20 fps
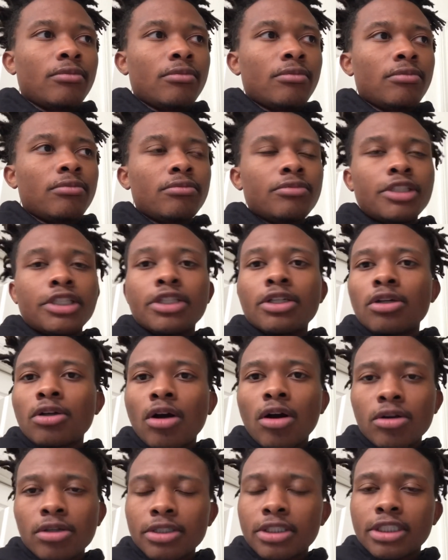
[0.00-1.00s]

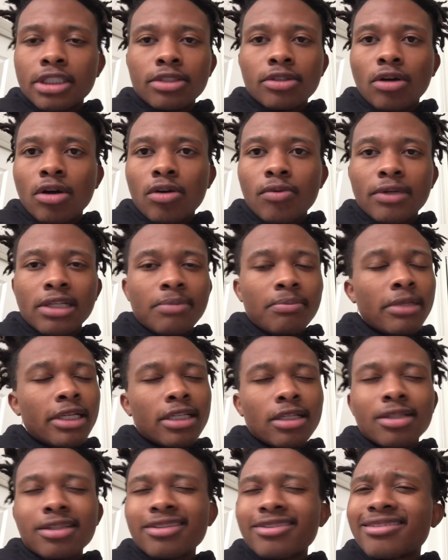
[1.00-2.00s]
she's already made it
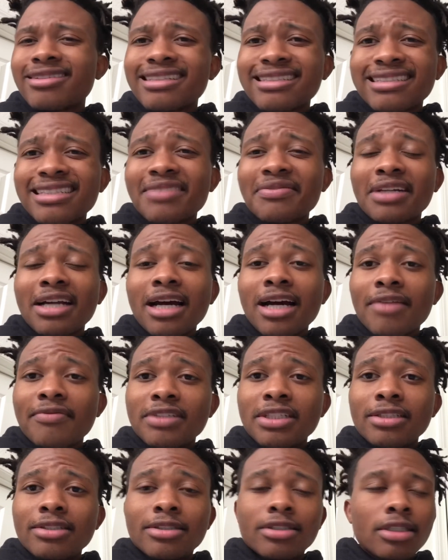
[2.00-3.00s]
clear, and it's even
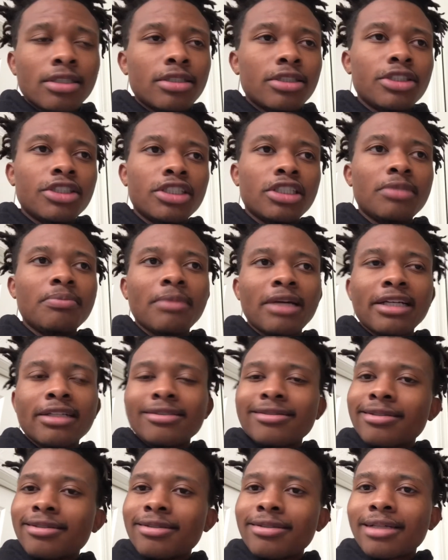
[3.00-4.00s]
obvious, she
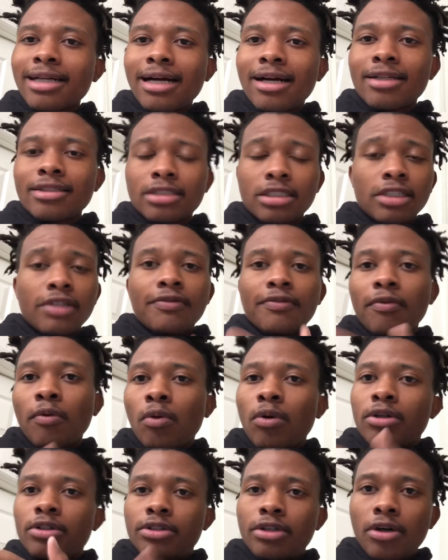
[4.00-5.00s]
makes content for
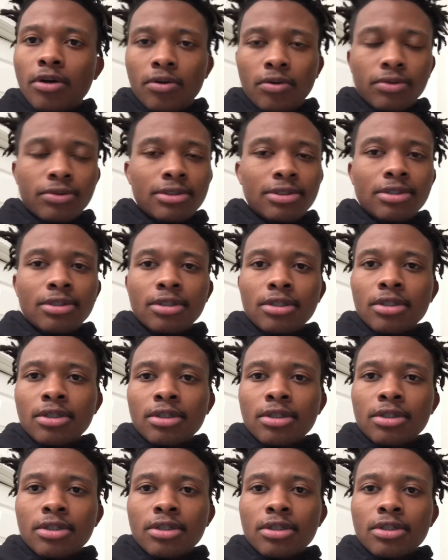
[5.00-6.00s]
adults.
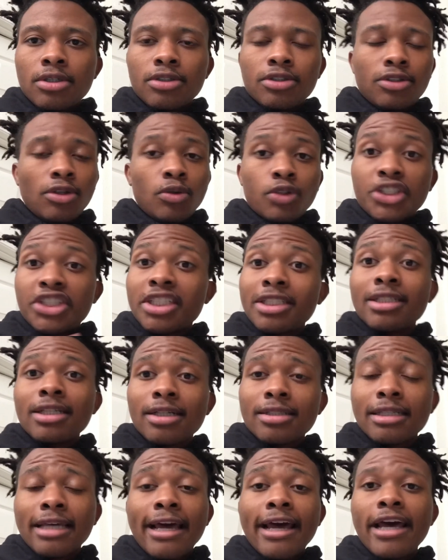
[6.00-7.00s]
So she
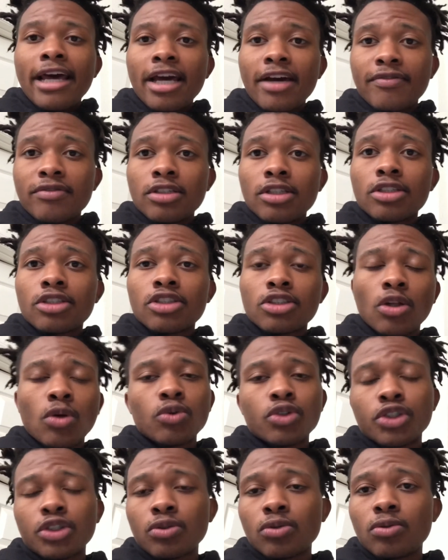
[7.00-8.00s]
doesn't have the
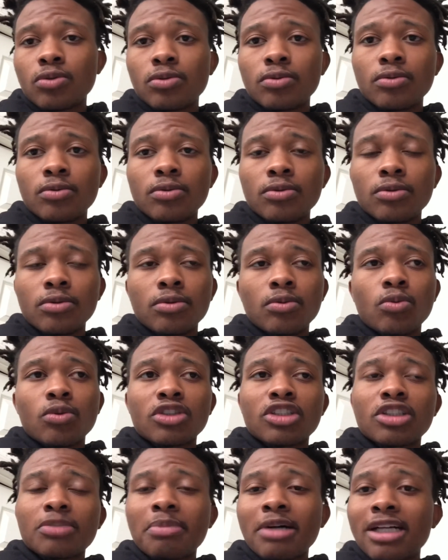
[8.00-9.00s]
social
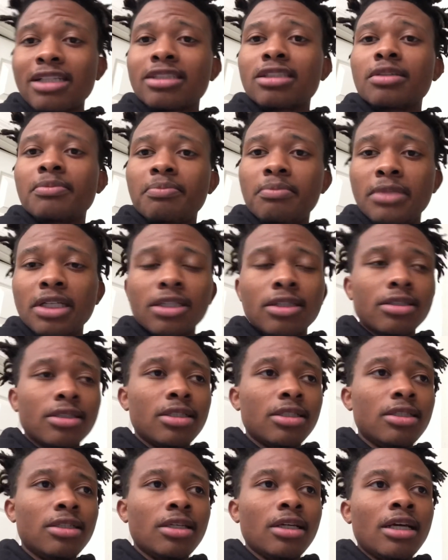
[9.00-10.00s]

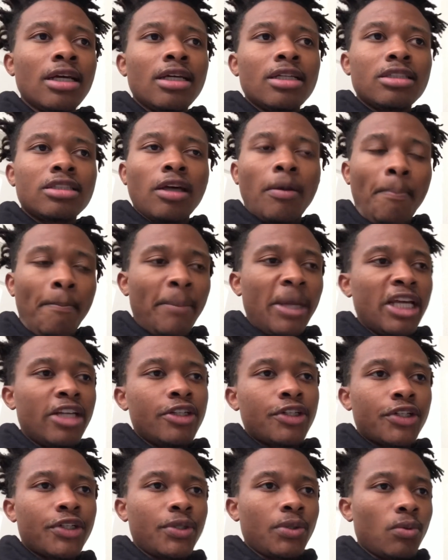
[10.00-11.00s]
responsibility to make
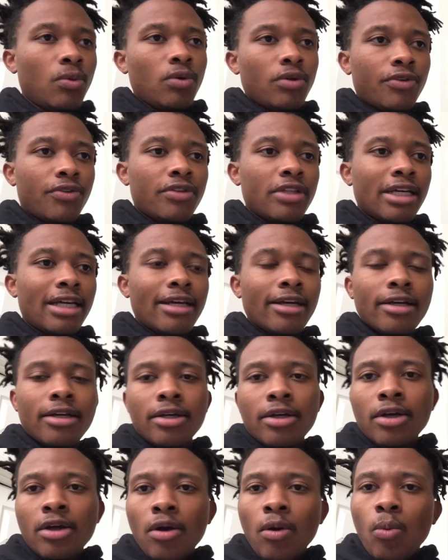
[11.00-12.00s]
sure that
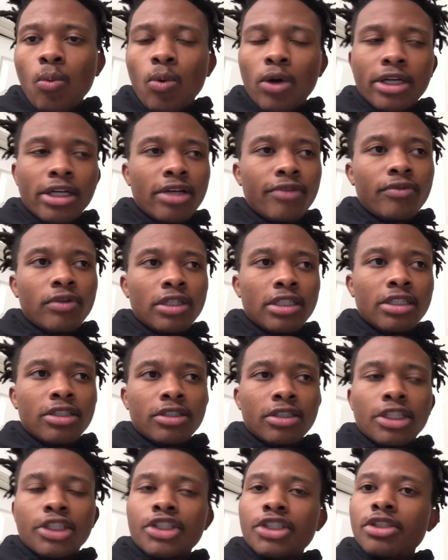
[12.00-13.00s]
whatever it is
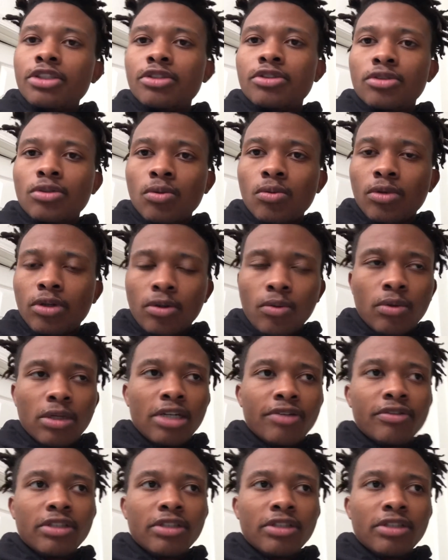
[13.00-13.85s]
that she's doing, or whatever